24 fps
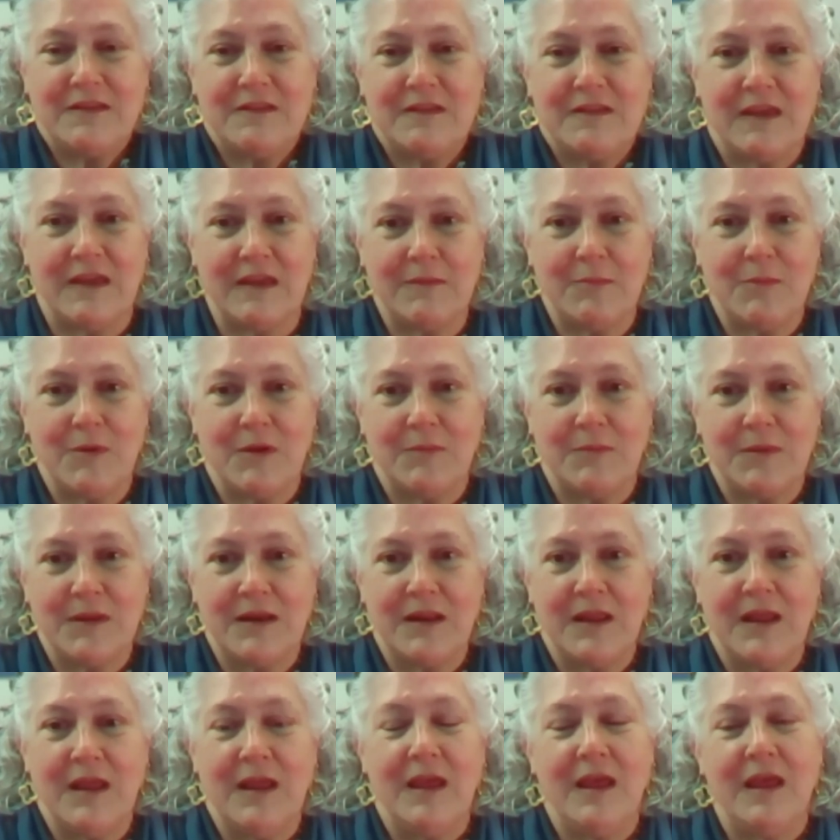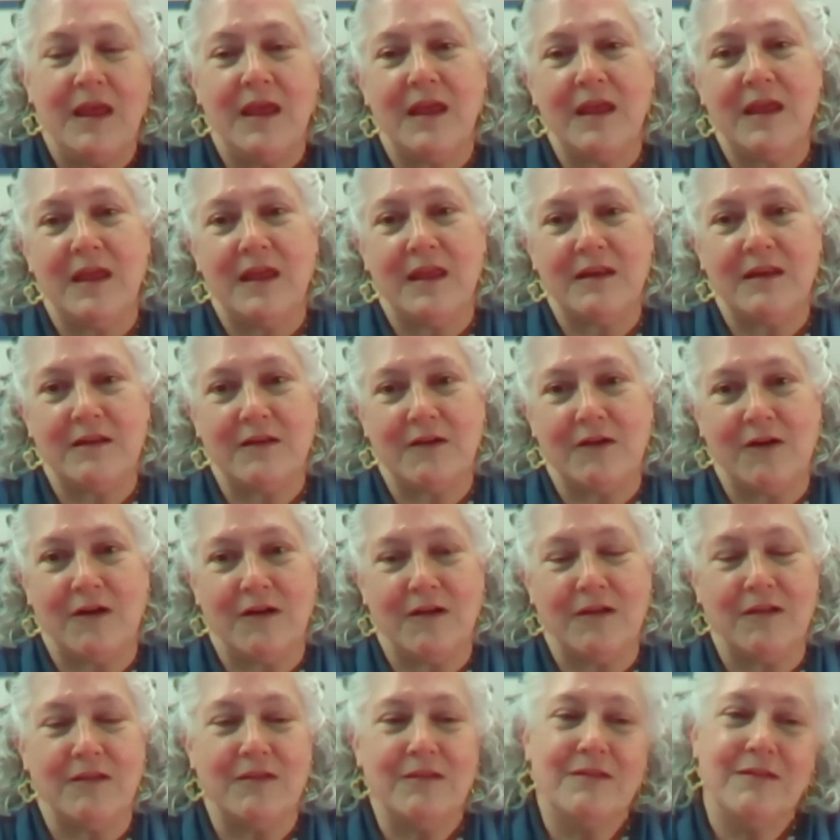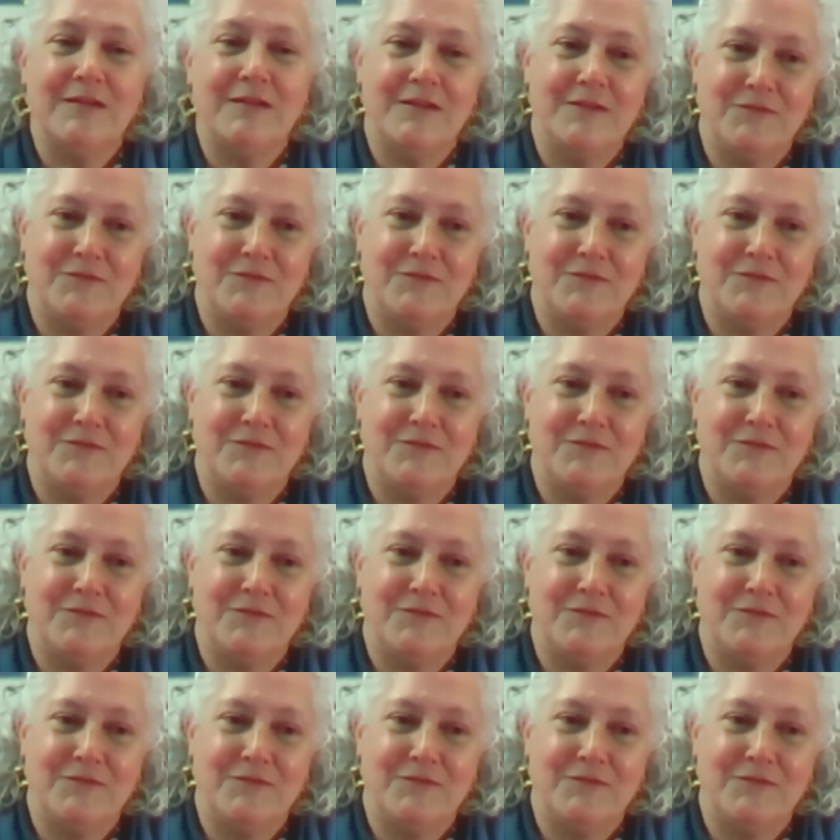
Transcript: take a moment and call